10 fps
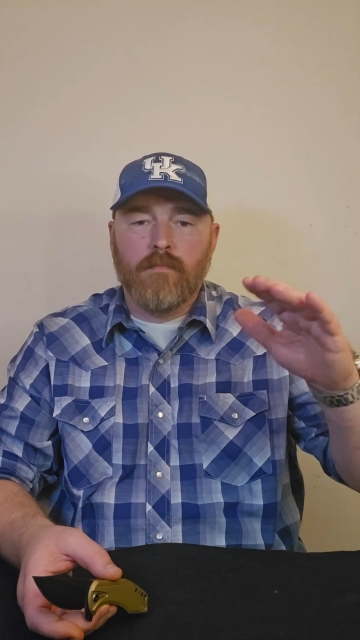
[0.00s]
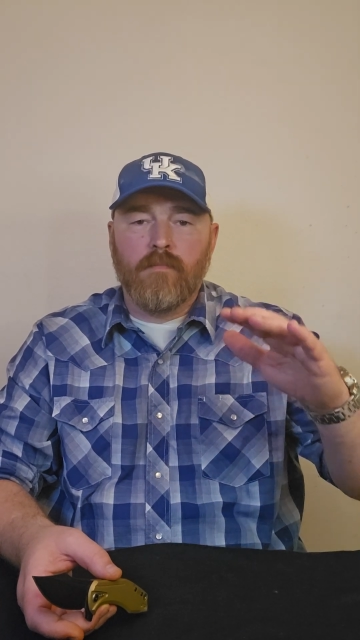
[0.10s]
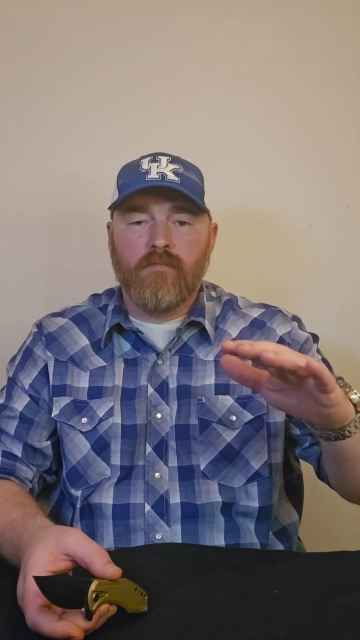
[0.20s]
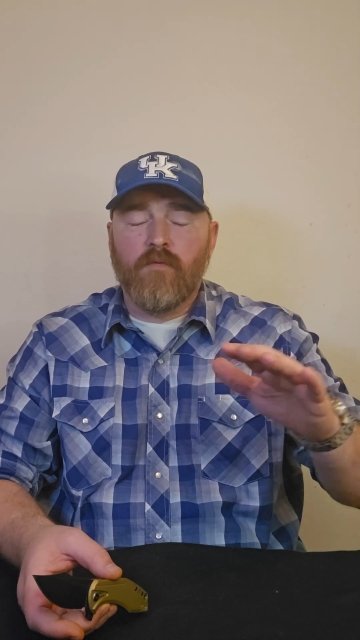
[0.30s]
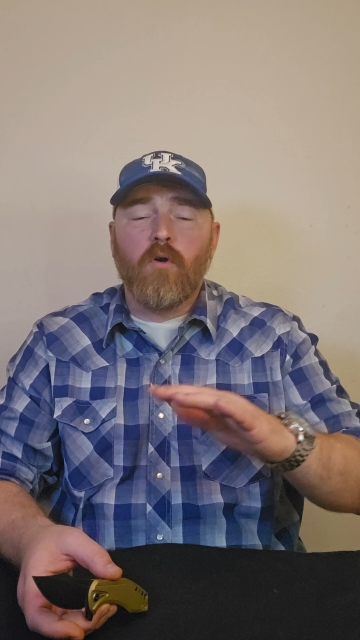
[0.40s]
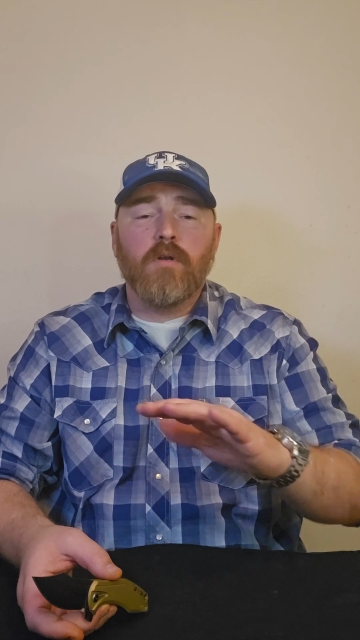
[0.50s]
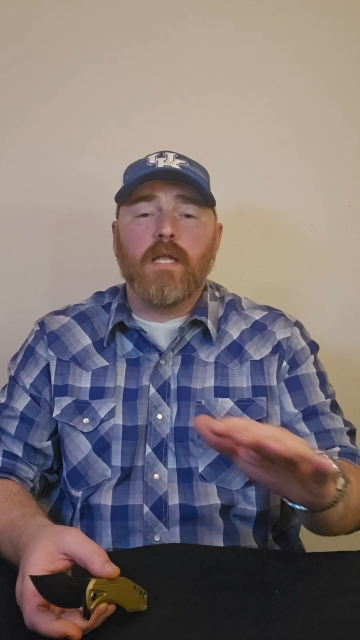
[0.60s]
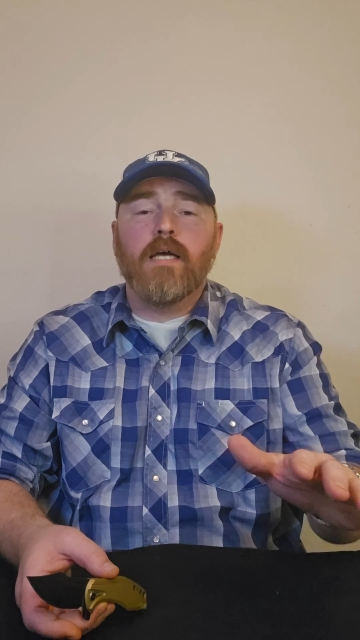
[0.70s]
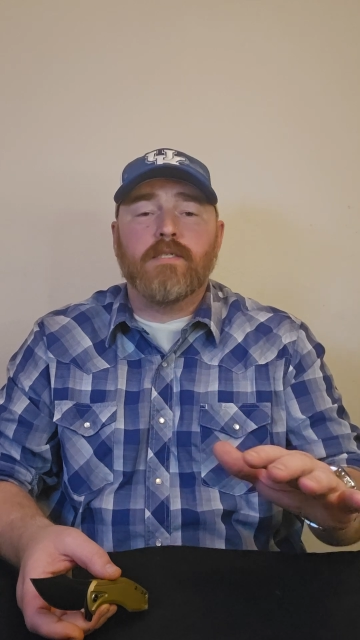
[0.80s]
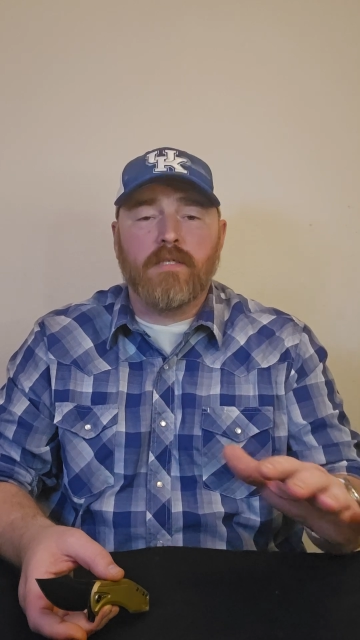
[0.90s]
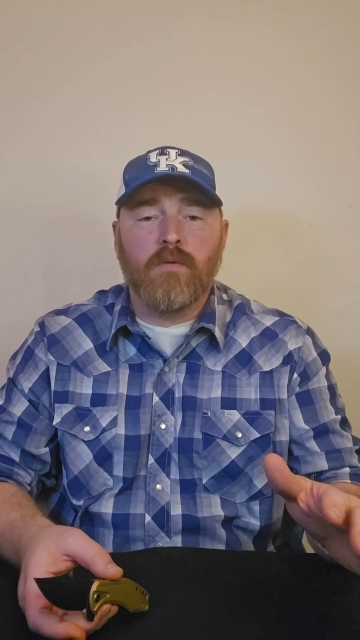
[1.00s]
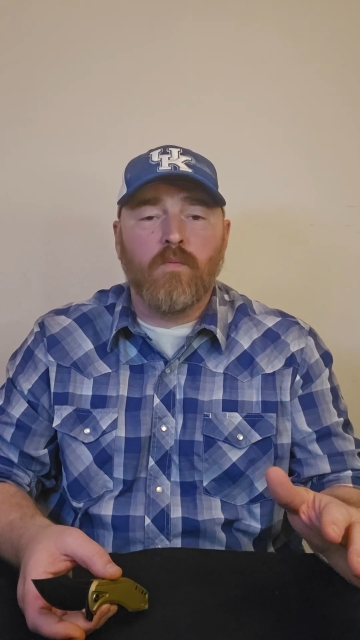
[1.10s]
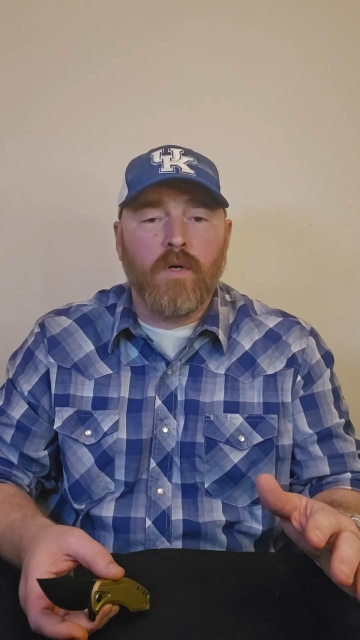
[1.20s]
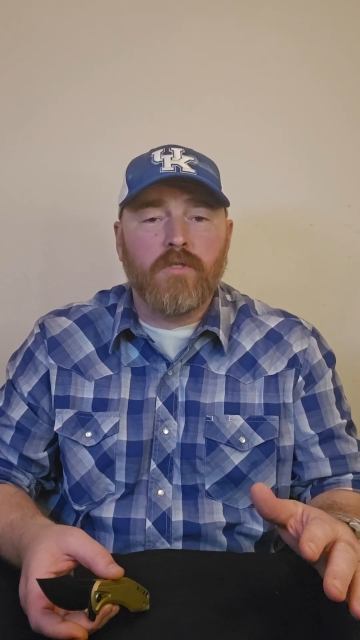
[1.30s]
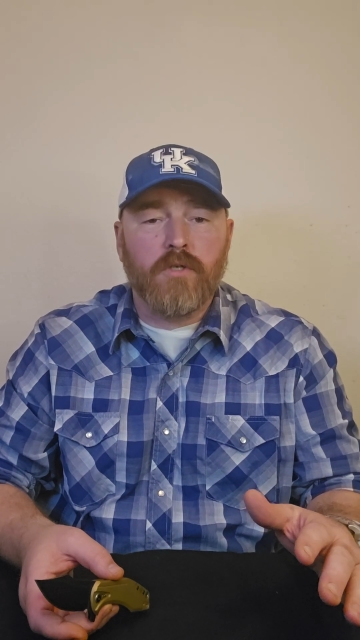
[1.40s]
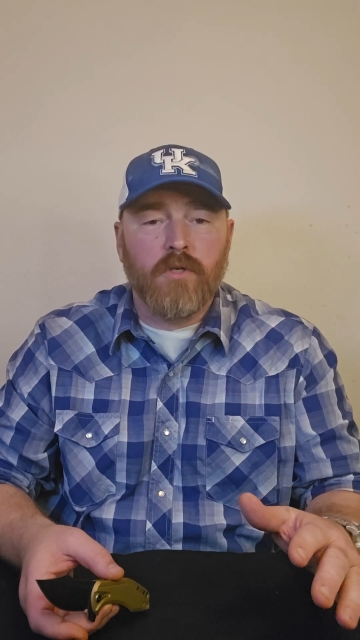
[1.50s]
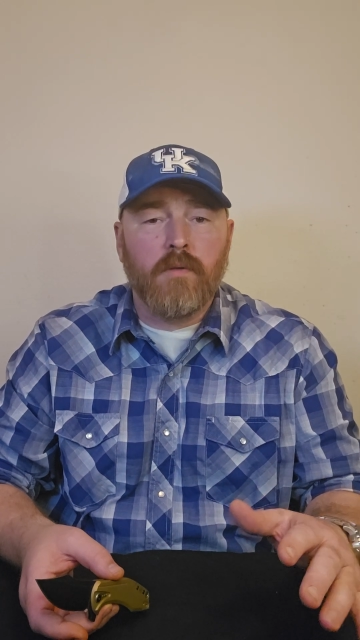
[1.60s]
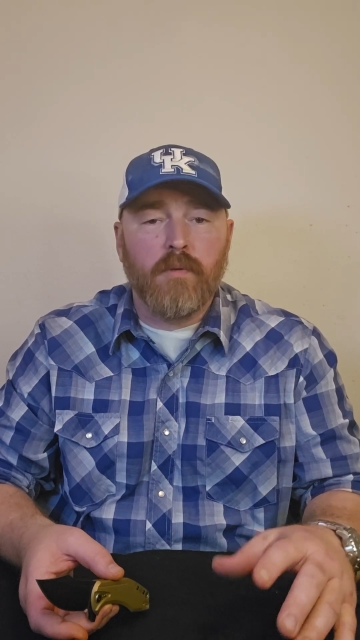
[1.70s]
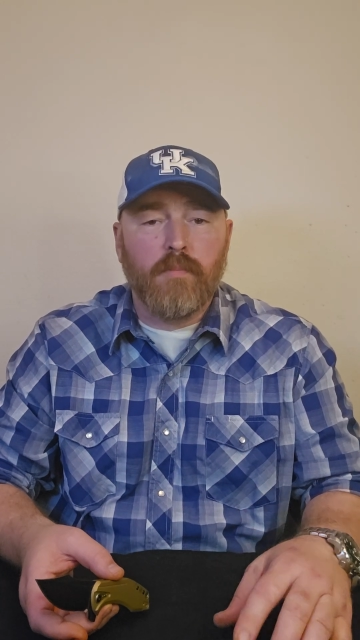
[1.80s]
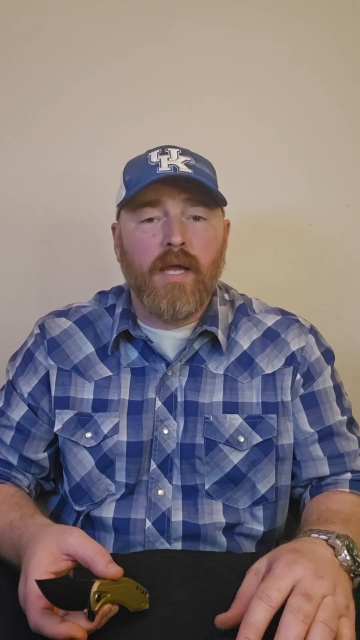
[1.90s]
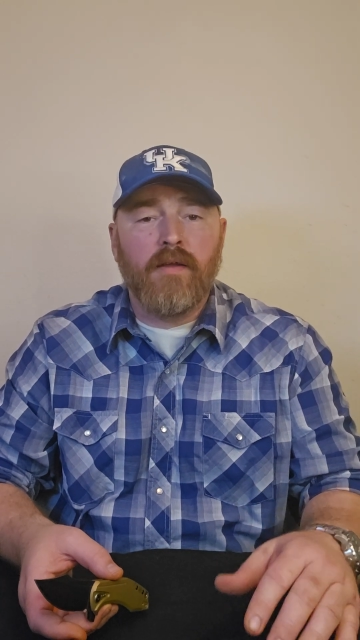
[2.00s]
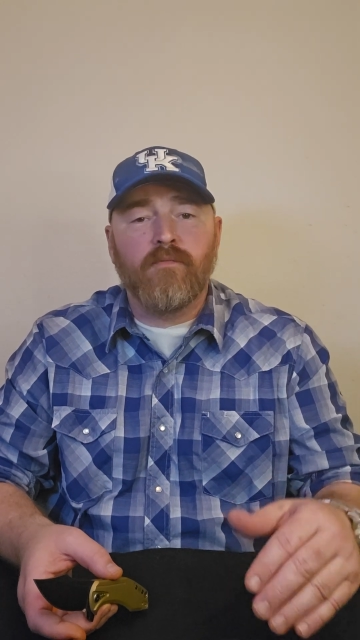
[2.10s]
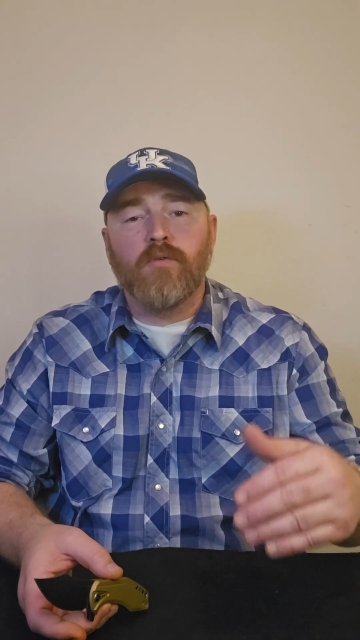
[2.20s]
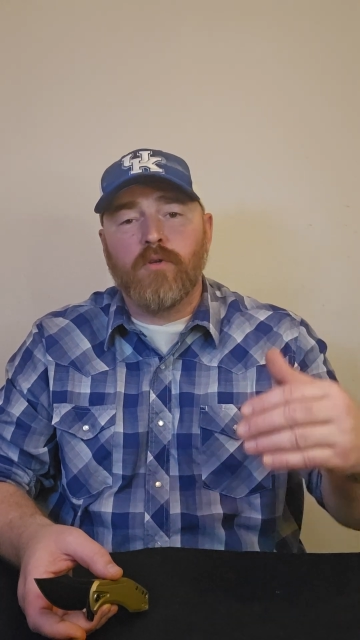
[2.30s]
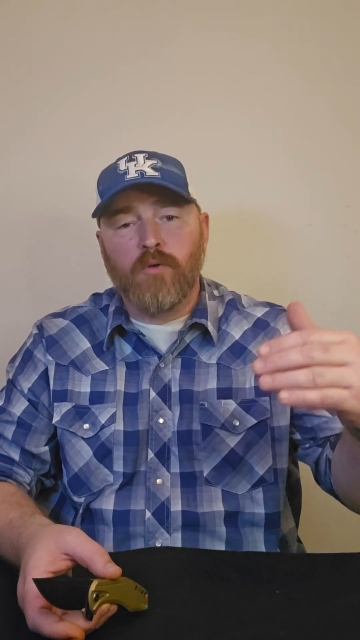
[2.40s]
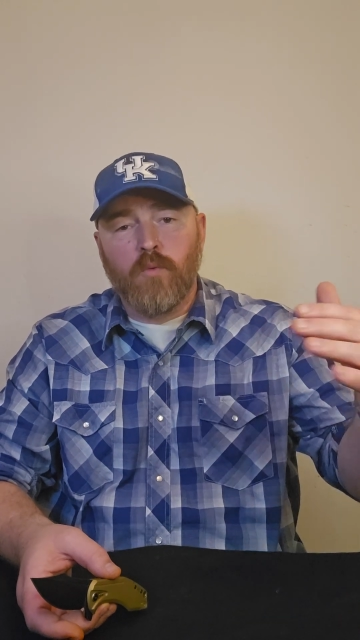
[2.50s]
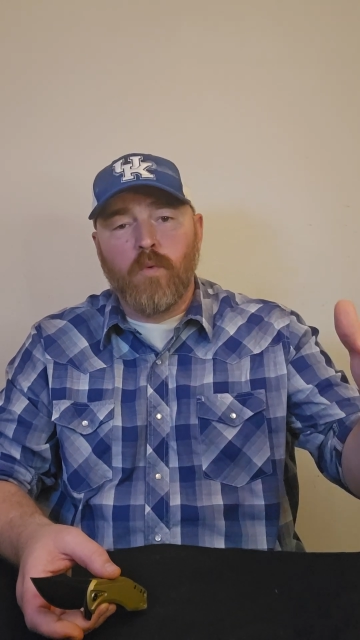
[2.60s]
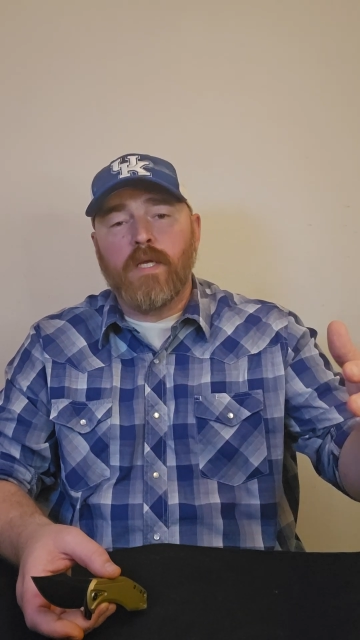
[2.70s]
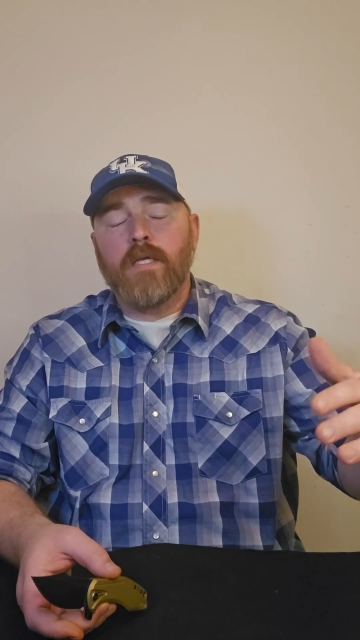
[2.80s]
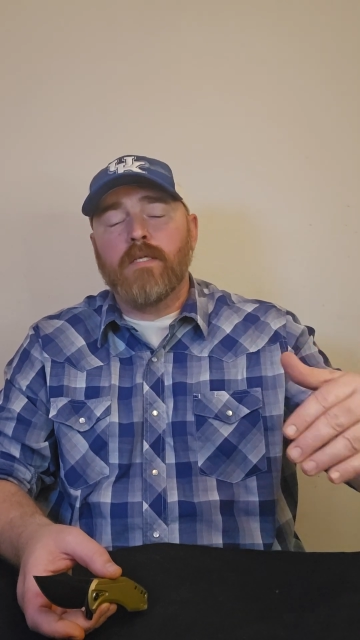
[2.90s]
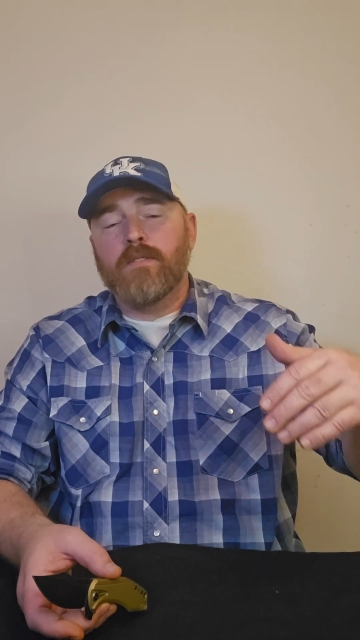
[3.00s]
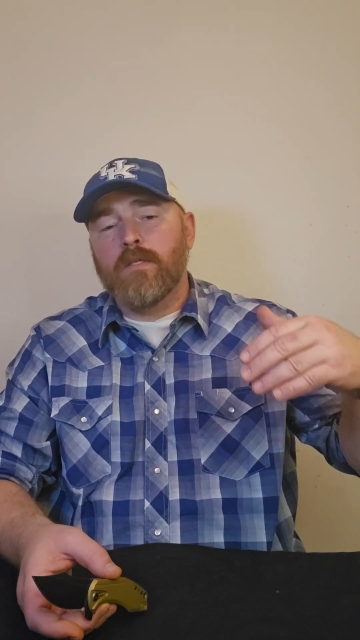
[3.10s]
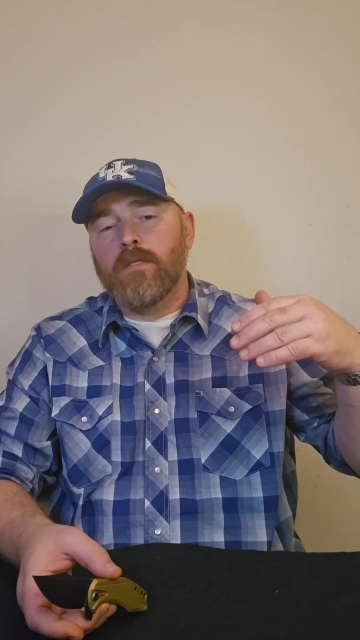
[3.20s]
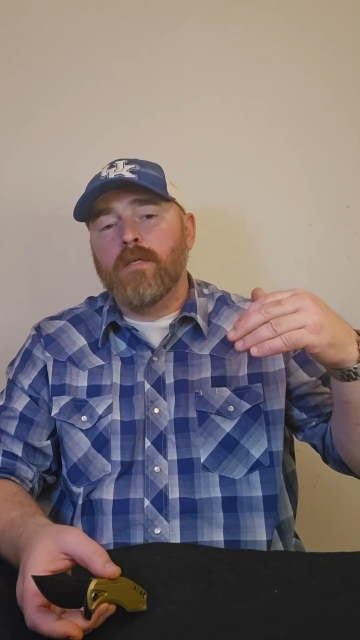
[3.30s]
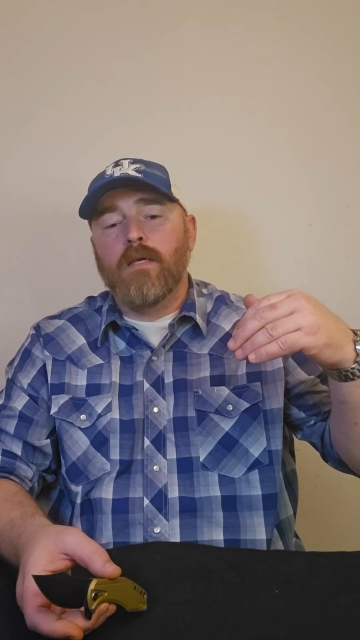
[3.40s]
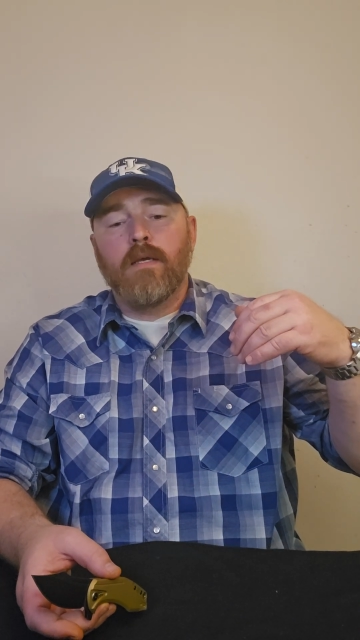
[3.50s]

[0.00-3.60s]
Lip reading: far less than what you're going to be paying for your Wii's and